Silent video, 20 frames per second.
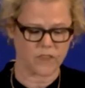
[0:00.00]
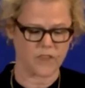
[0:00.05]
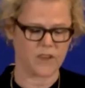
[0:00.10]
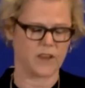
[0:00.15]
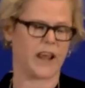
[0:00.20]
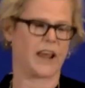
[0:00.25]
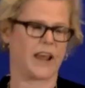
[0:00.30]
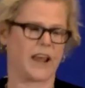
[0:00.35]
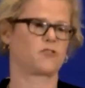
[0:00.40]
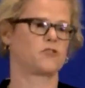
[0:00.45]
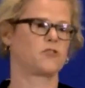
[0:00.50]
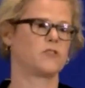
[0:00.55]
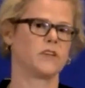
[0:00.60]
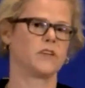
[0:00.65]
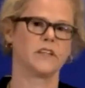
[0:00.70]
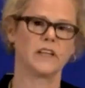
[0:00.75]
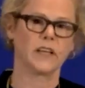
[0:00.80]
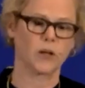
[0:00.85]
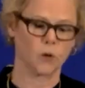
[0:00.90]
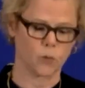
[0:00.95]
with the
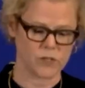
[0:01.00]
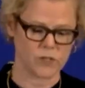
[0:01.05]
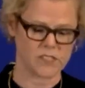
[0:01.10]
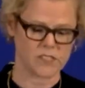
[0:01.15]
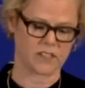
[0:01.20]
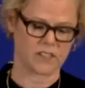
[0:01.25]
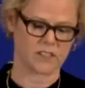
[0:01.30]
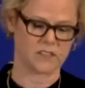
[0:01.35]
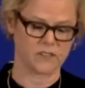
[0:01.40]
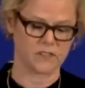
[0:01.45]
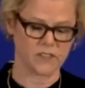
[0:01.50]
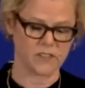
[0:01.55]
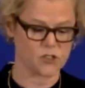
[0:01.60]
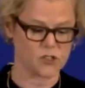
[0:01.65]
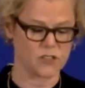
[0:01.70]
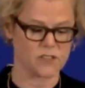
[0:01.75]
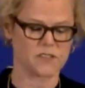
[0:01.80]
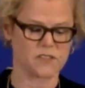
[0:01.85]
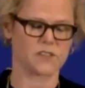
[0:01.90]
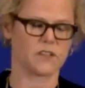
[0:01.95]
national and linguistic
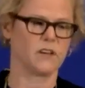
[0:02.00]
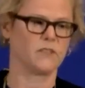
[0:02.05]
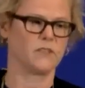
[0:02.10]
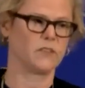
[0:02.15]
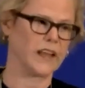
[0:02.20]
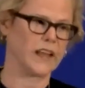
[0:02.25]
divisions